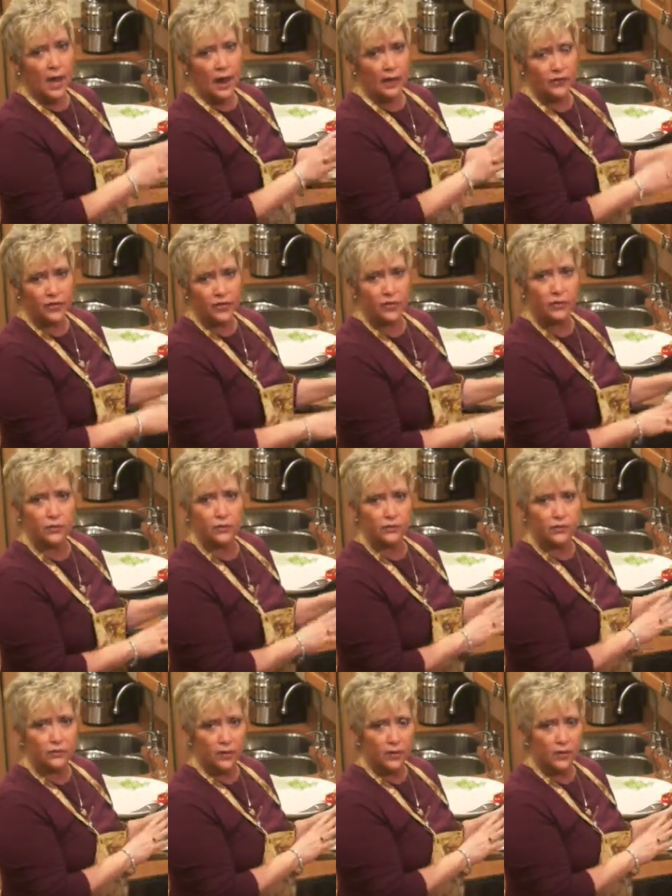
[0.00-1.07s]
After they're
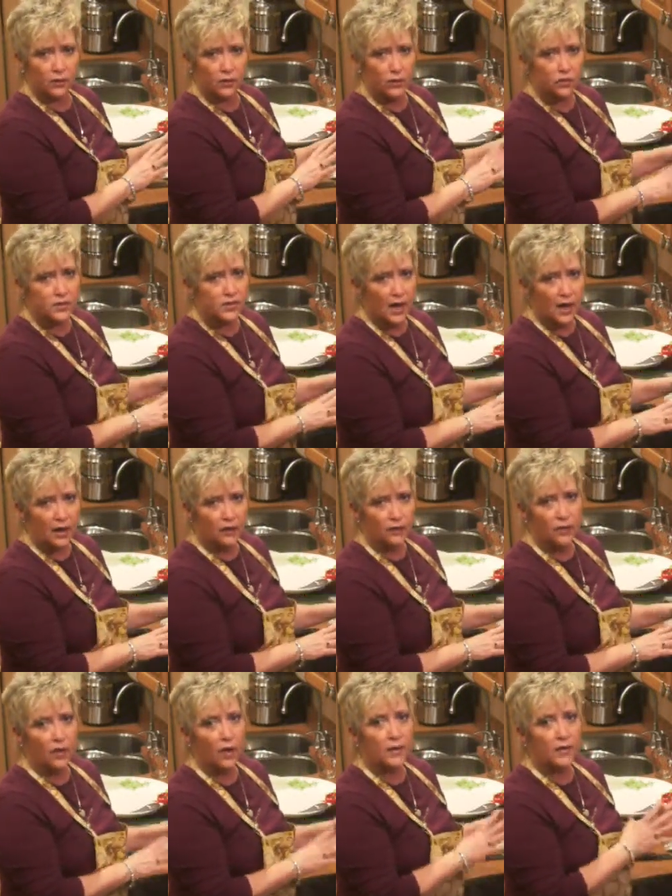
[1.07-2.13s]
cooled
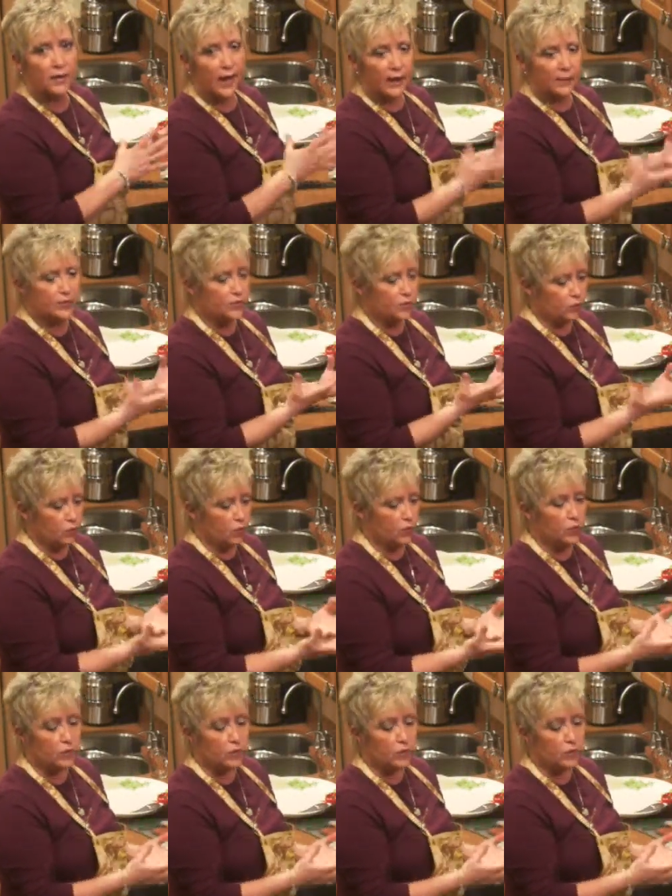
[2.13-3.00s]
down and able to work,